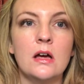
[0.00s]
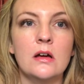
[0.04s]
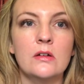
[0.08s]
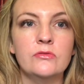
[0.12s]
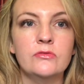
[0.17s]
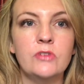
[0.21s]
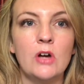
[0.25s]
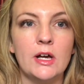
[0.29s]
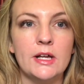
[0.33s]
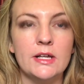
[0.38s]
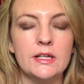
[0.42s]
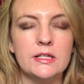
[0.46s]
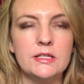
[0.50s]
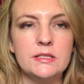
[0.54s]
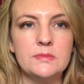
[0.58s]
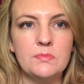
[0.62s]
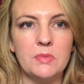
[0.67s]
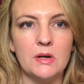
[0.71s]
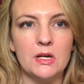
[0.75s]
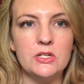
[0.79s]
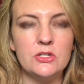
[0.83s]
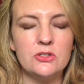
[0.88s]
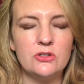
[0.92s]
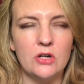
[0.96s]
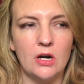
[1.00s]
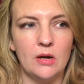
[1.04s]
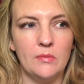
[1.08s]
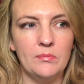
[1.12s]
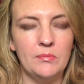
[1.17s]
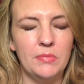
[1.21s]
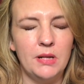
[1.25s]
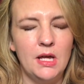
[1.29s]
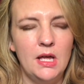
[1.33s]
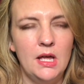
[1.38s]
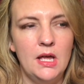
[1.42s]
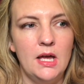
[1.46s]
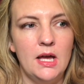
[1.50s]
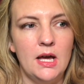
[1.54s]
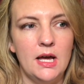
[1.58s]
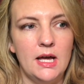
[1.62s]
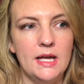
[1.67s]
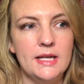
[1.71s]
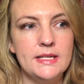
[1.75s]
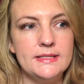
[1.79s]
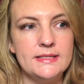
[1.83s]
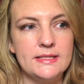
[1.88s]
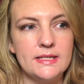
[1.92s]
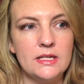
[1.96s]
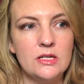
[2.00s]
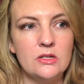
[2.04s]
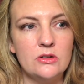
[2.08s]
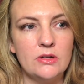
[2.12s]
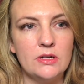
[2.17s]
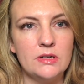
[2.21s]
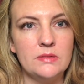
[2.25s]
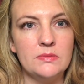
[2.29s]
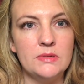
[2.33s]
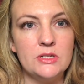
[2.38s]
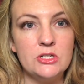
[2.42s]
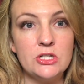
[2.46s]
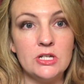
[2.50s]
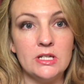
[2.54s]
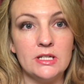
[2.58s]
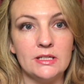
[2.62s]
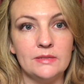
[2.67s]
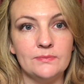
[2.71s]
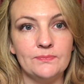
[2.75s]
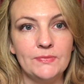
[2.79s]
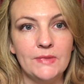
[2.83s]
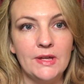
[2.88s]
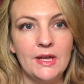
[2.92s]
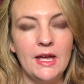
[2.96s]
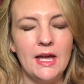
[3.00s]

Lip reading: fired by Trump, is incredibly chilling.